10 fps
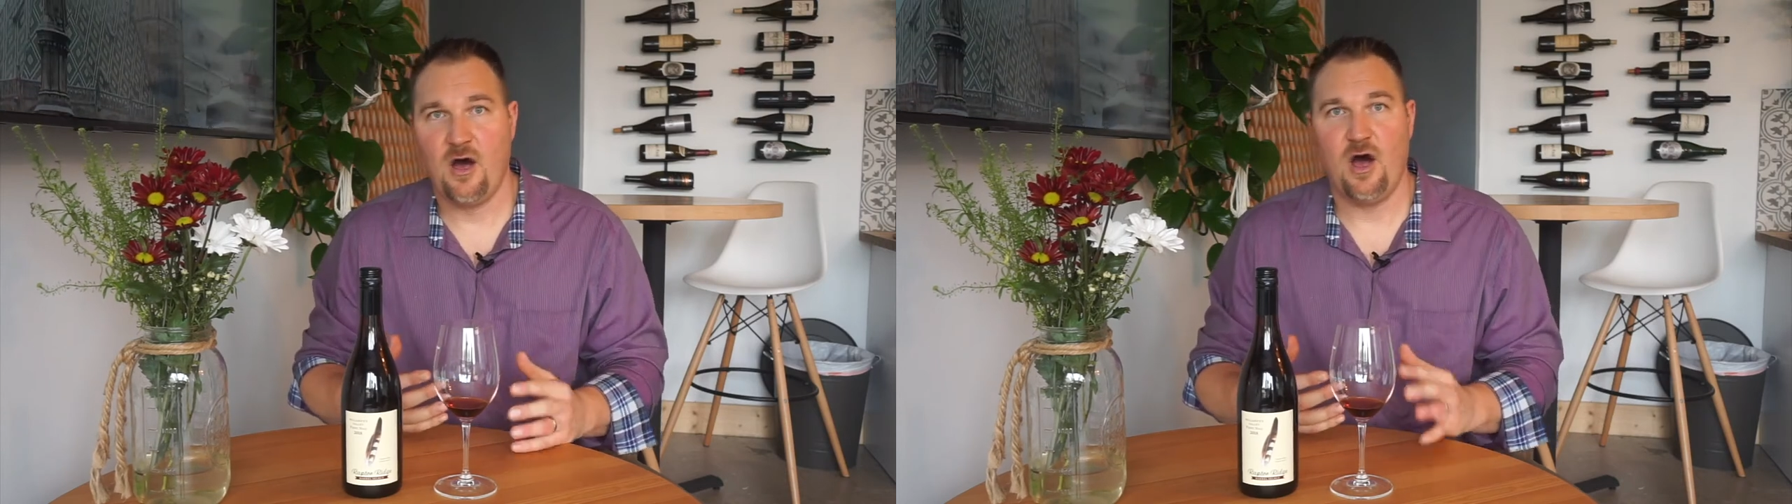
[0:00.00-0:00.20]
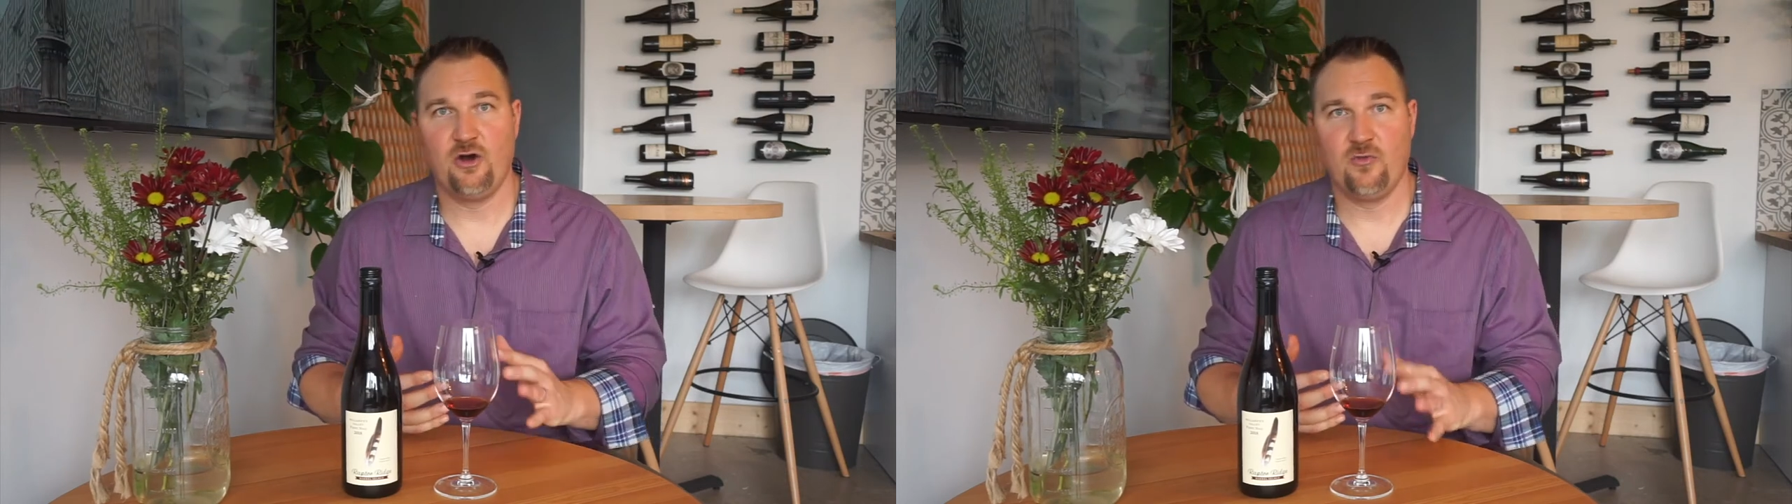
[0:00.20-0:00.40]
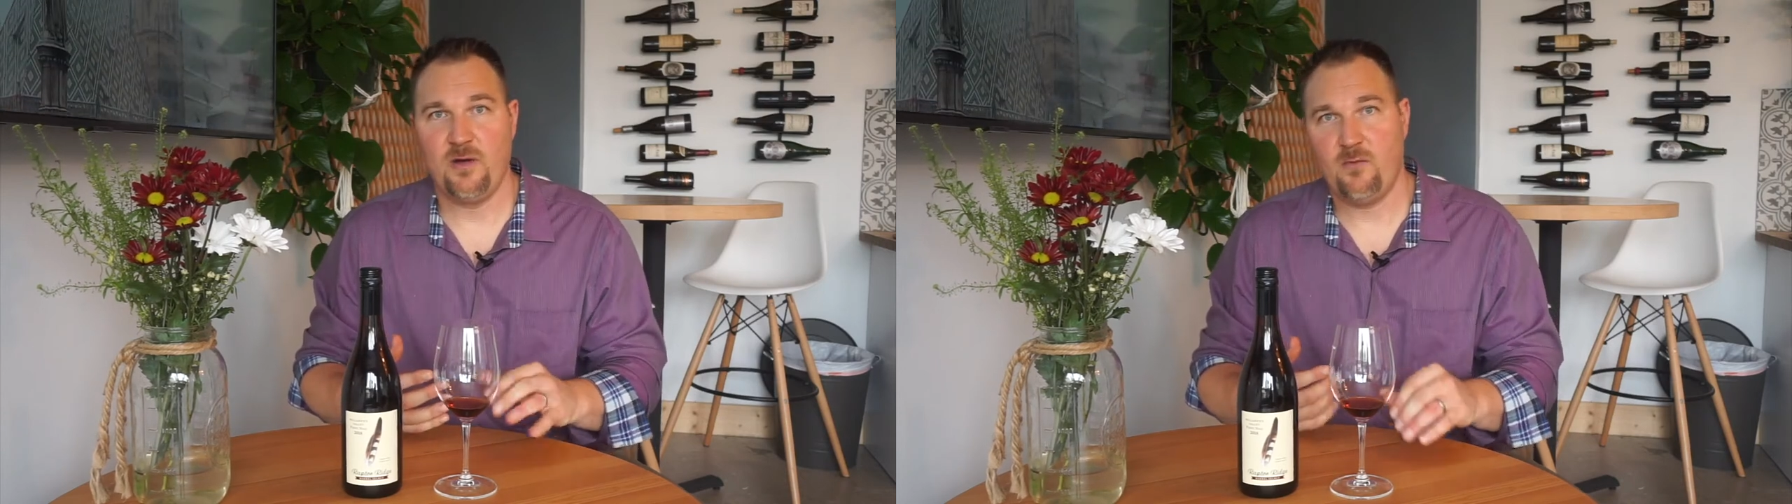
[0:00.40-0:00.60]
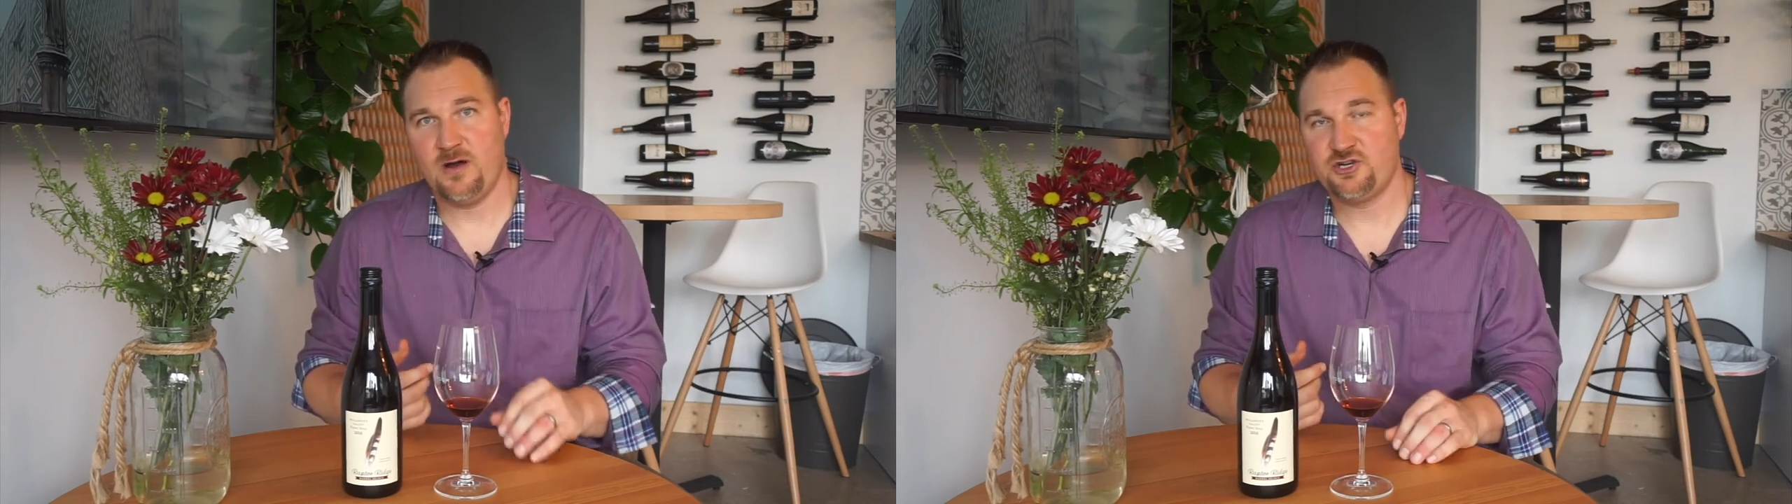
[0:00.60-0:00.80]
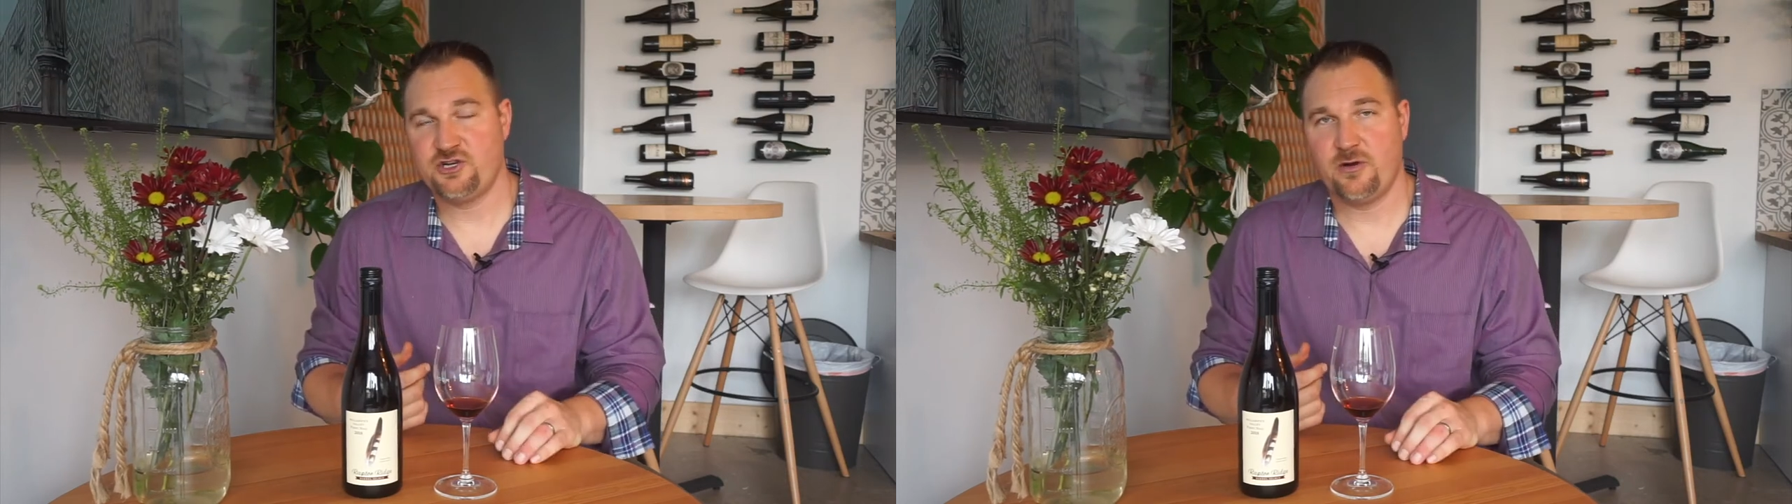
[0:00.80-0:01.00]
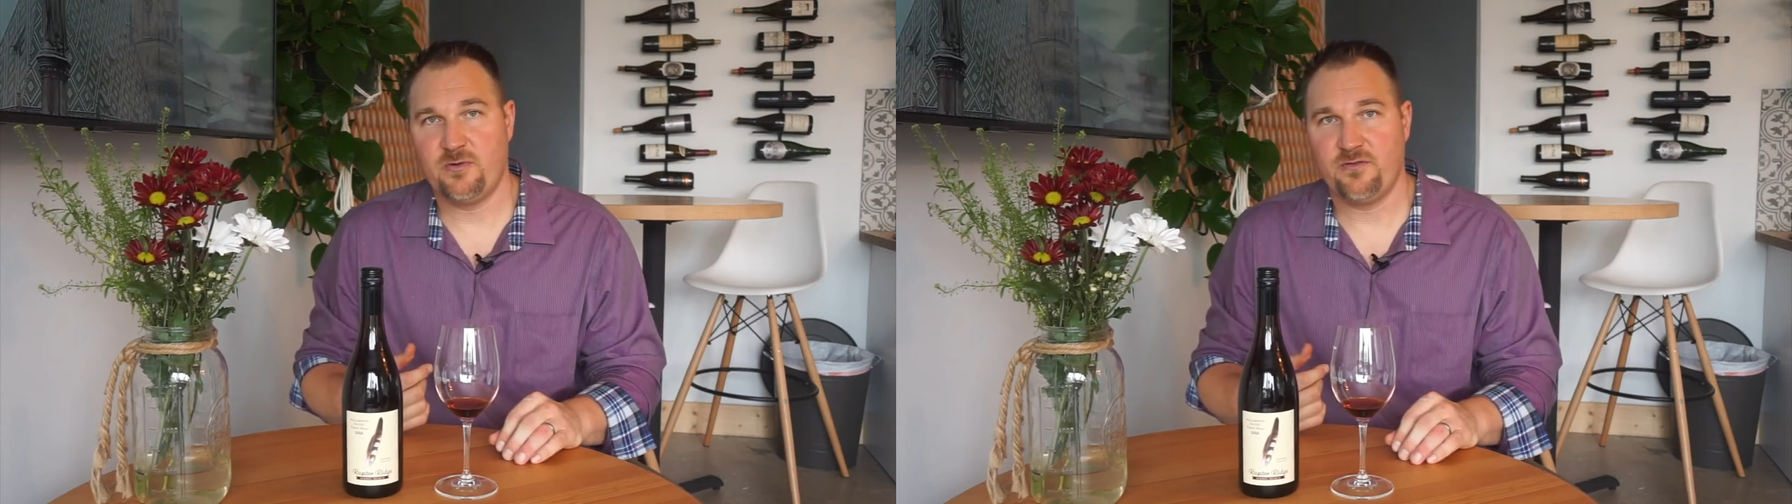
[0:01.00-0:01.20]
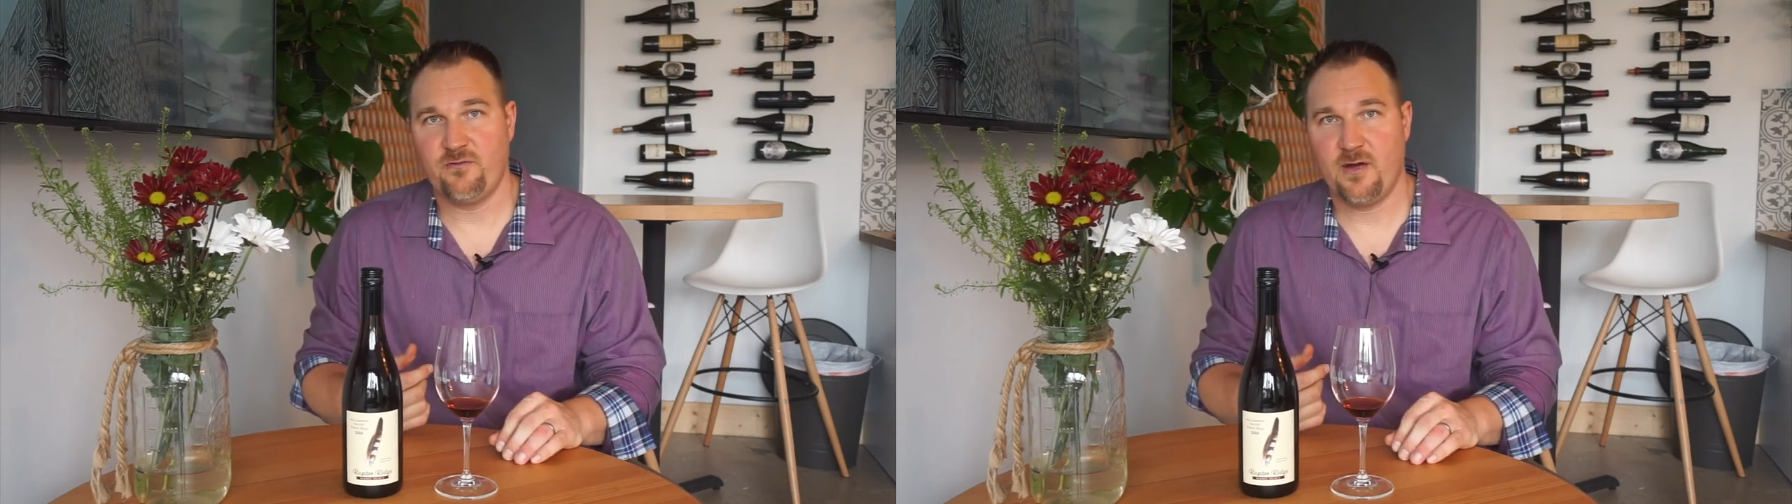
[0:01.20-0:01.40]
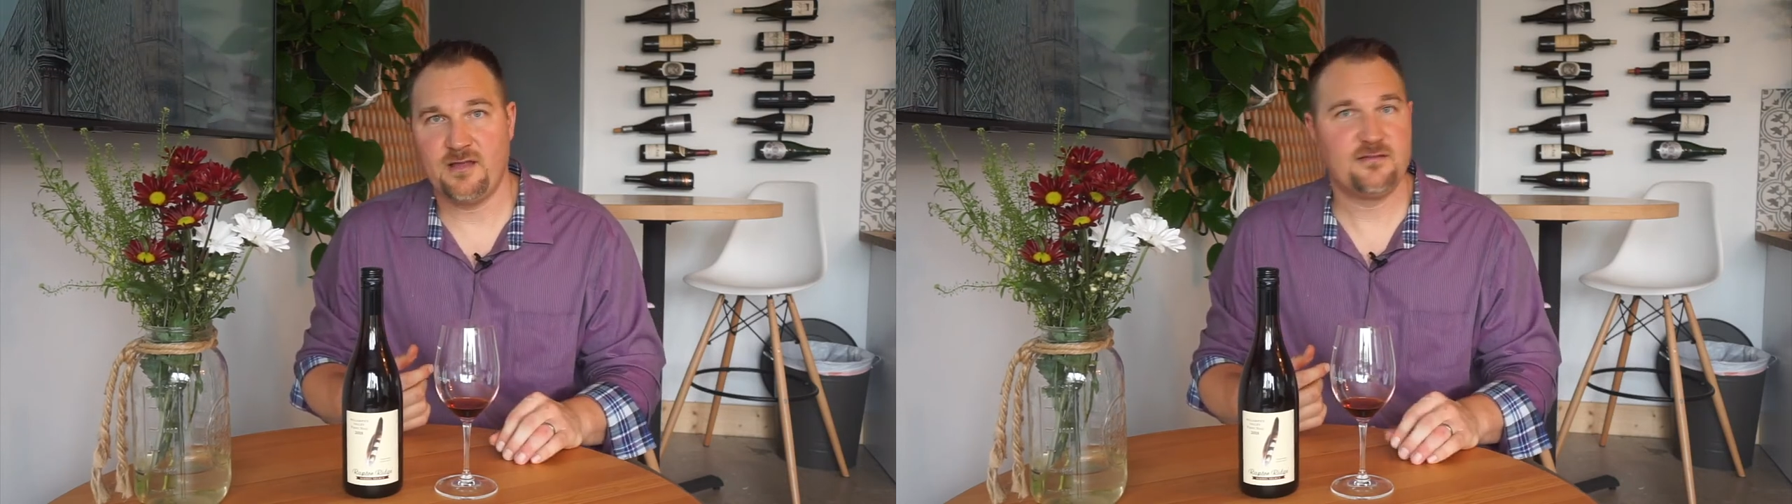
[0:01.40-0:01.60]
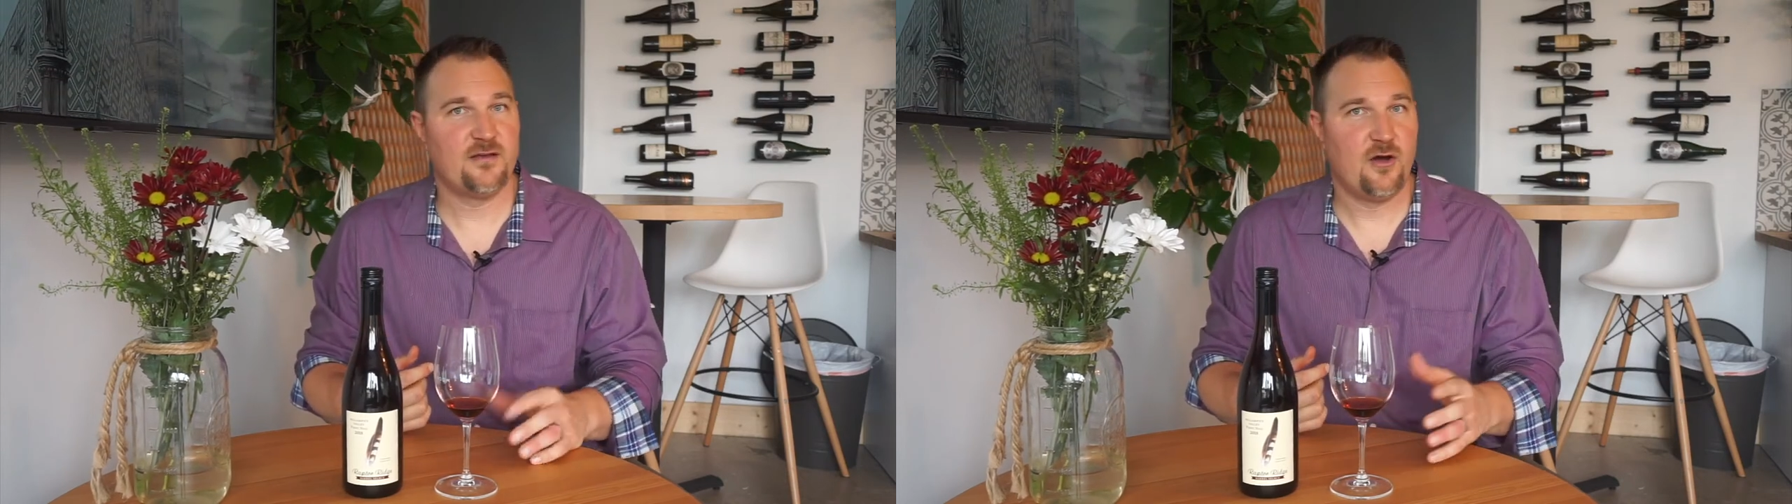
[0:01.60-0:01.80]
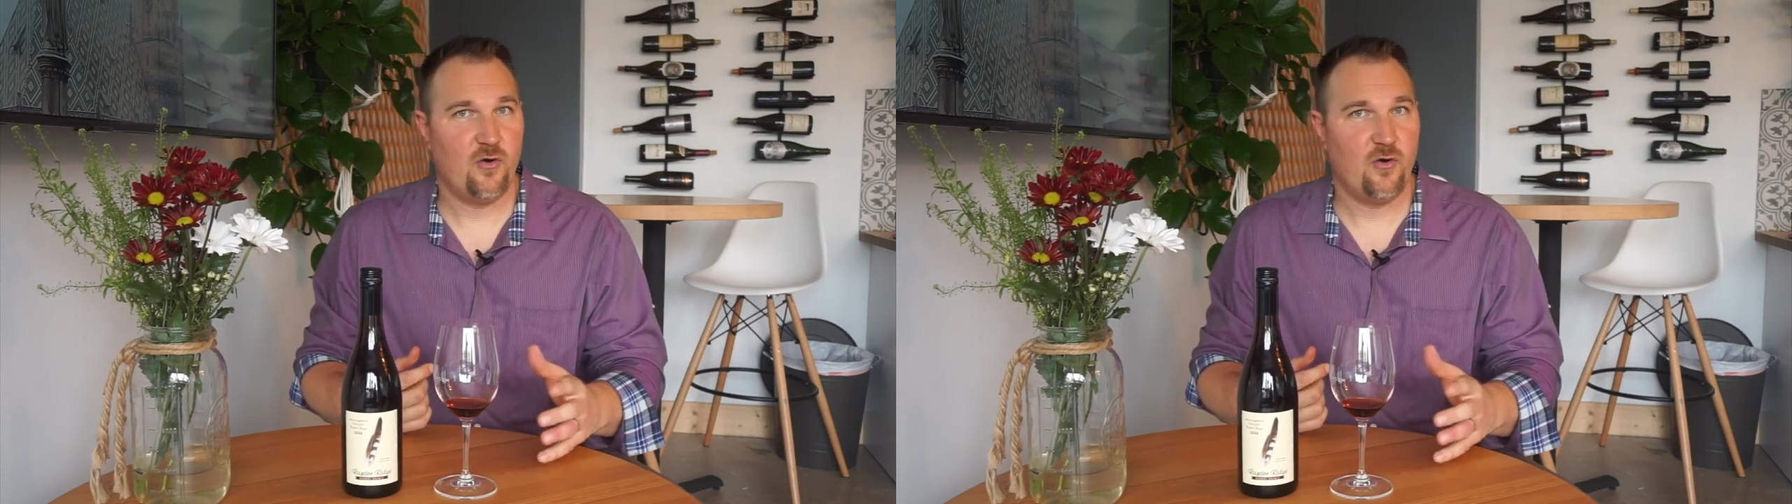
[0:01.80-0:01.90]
a great wine to share with friends